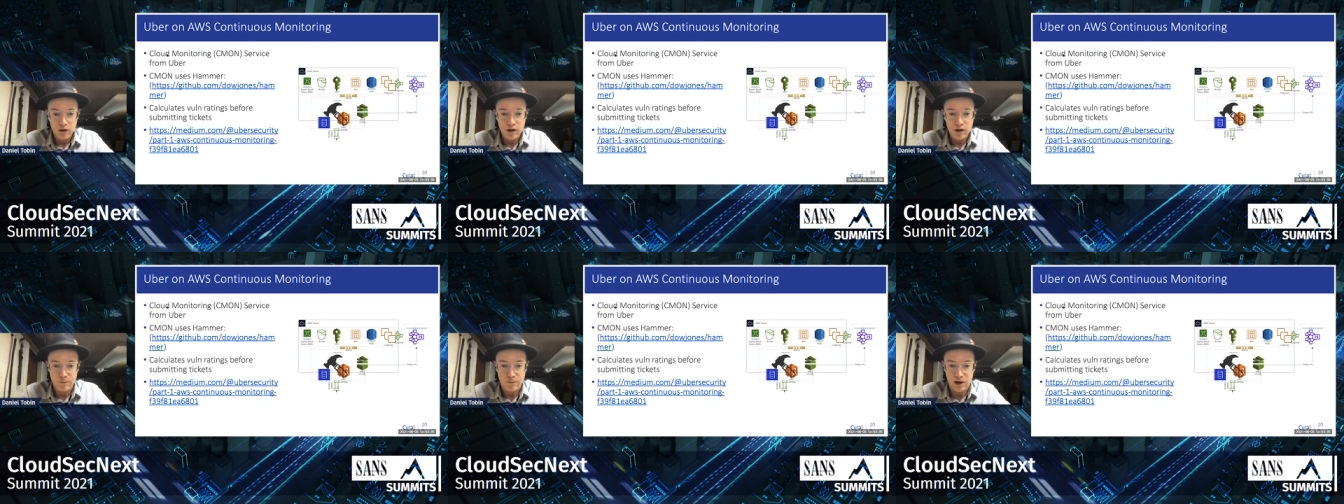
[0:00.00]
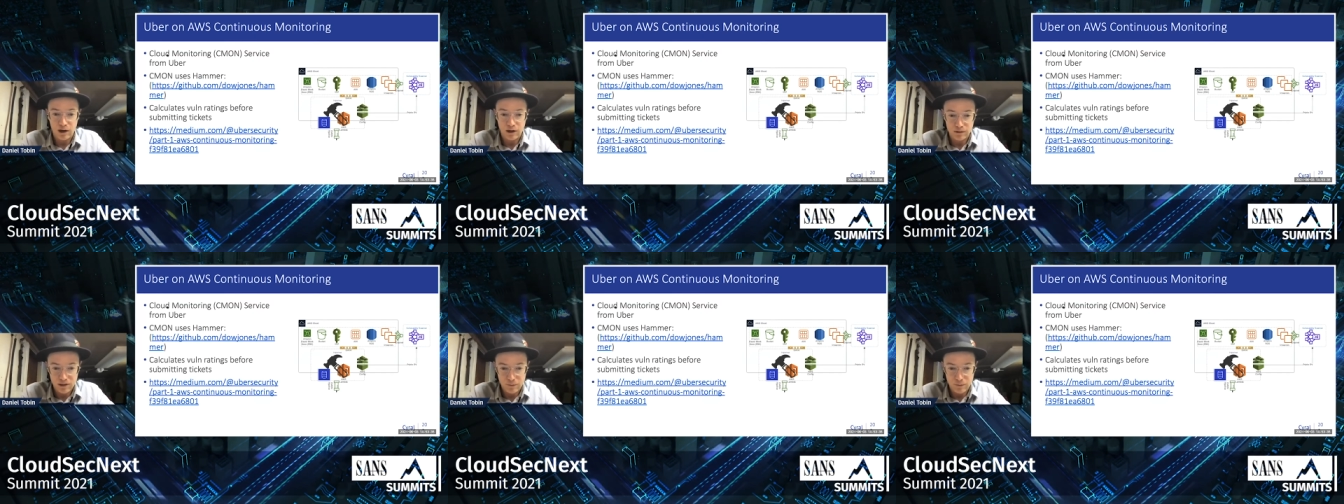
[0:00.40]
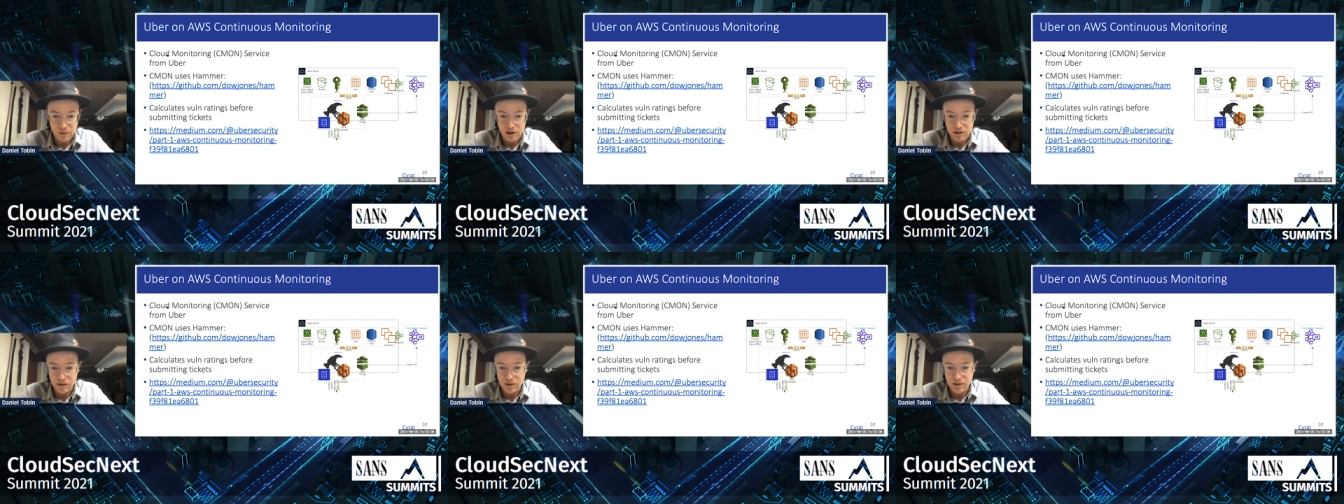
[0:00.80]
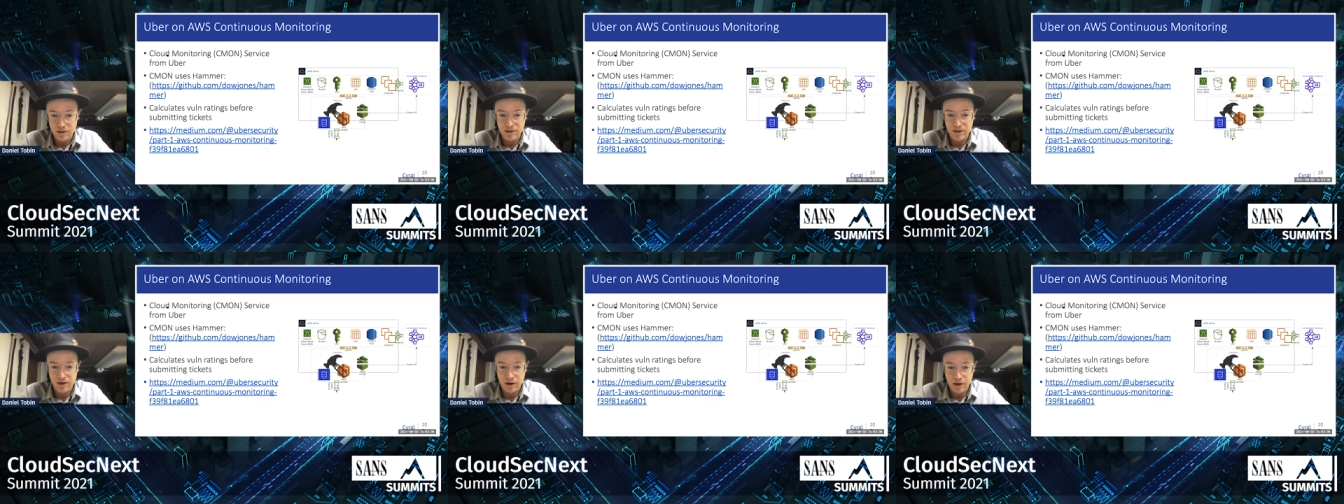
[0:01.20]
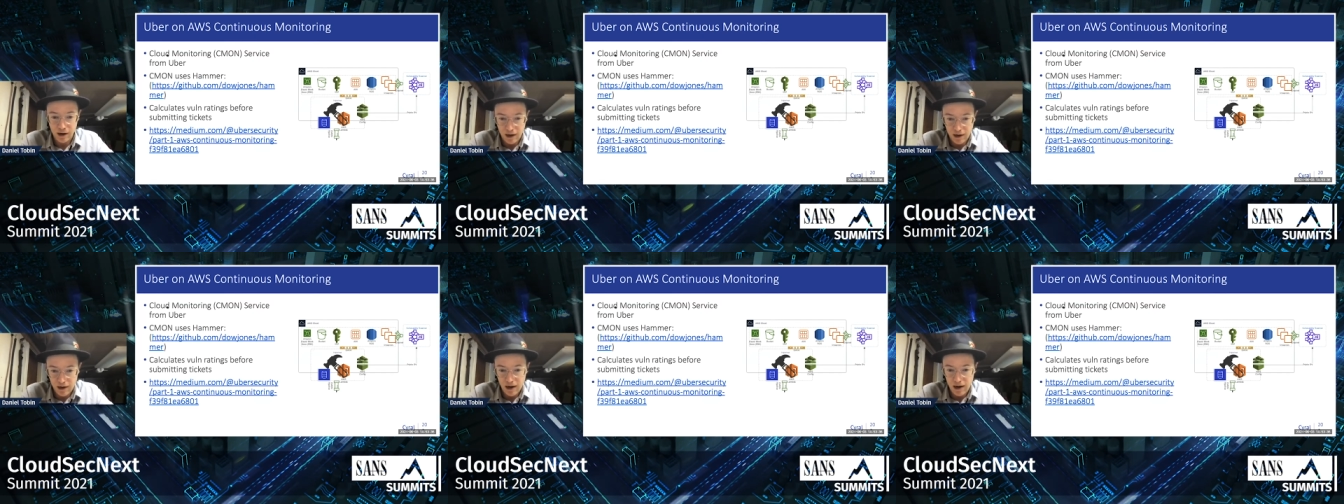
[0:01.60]
Come On. Come On uses
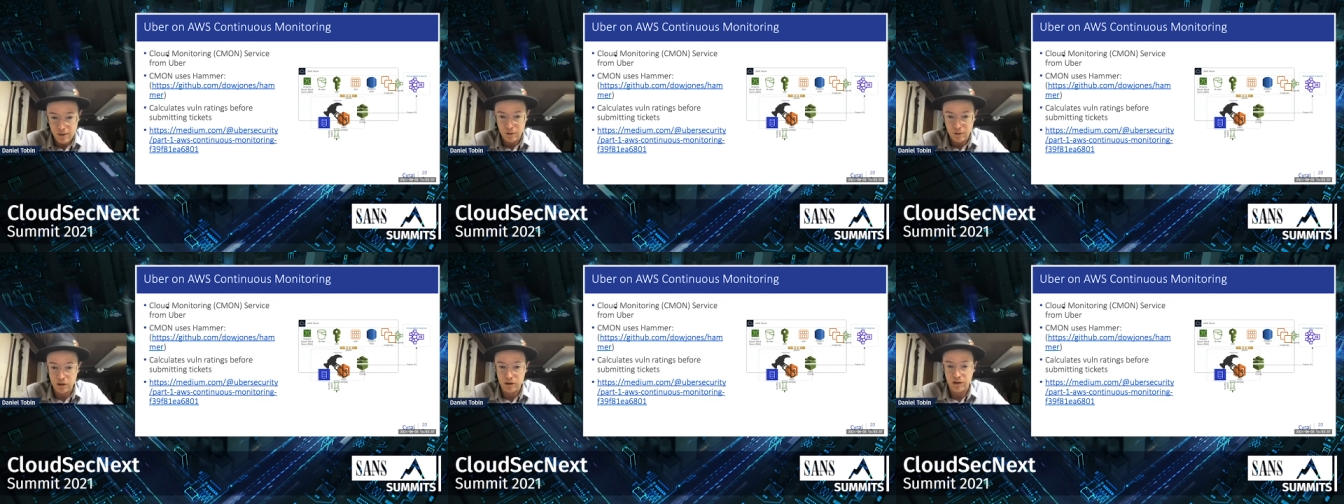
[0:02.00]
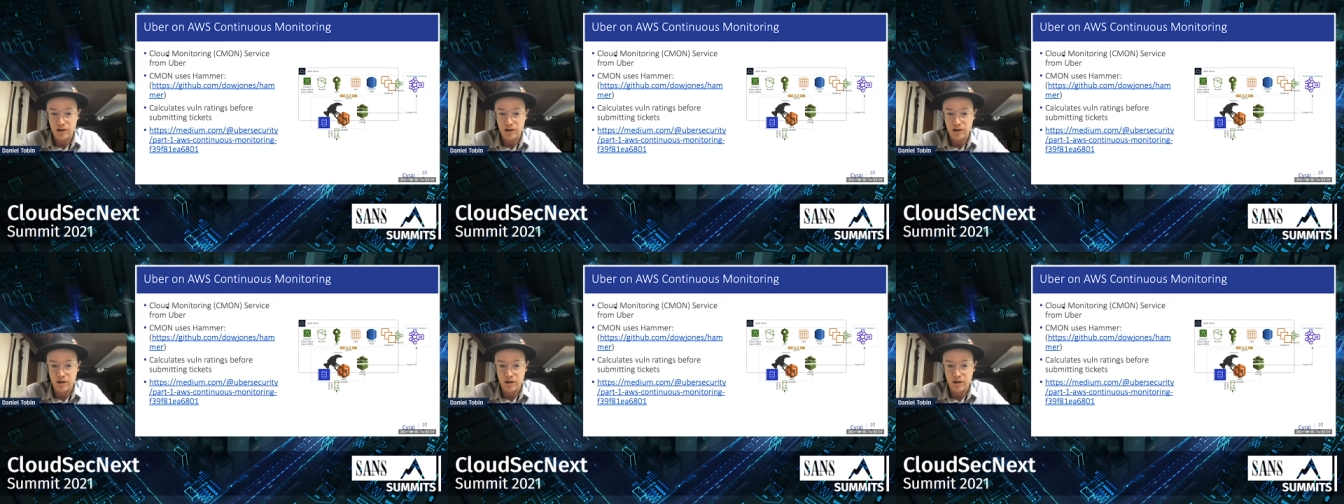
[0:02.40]
Hammer,